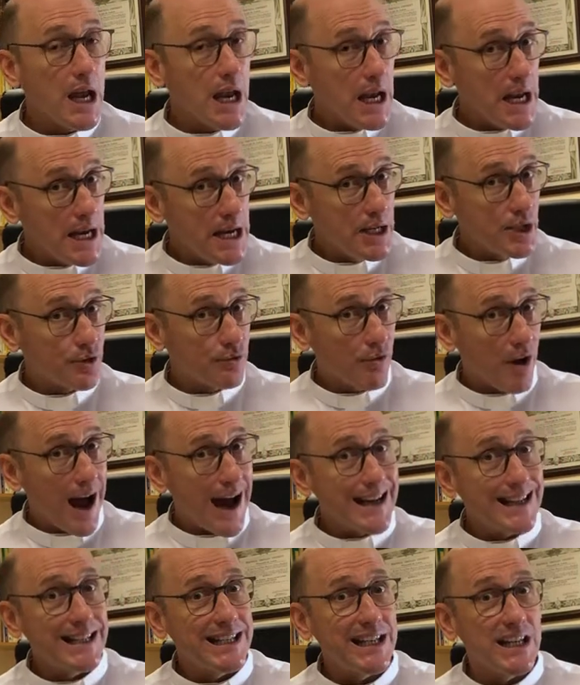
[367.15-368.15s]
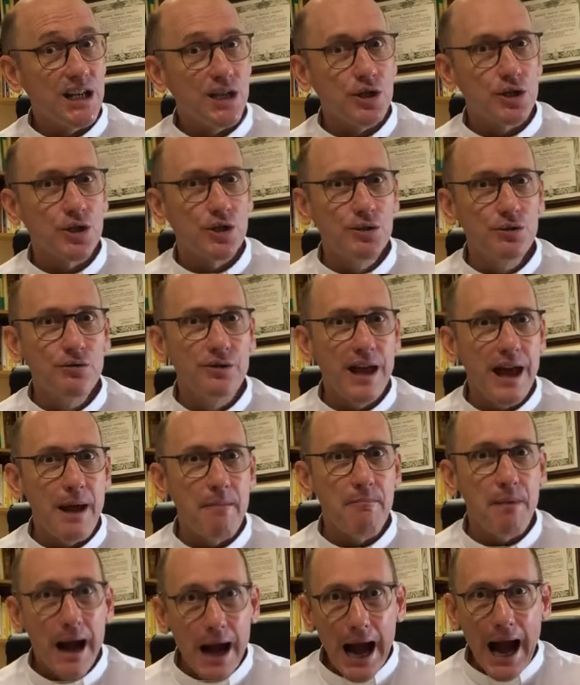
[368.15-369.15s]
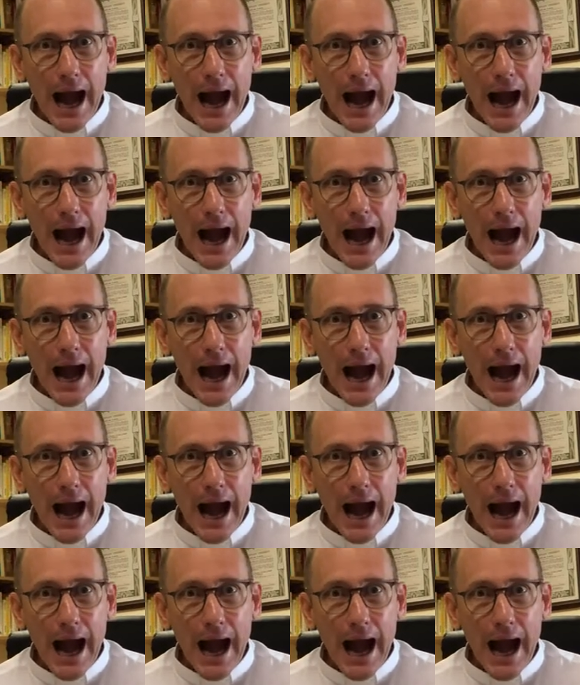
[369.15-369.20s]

He's writing to them